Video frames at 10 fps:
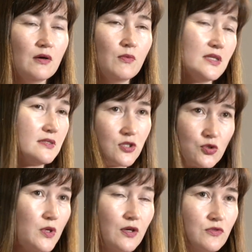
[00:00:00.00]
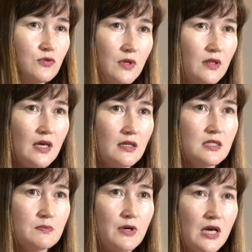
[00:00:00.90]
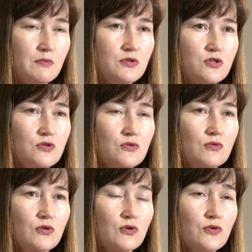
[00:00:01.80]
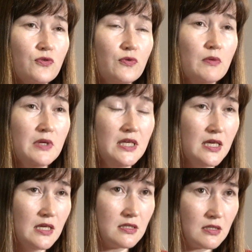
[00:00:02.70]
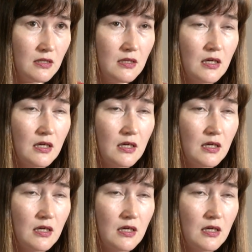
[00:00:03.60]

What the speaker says: One such way of doing that is perhaps to go through a mediated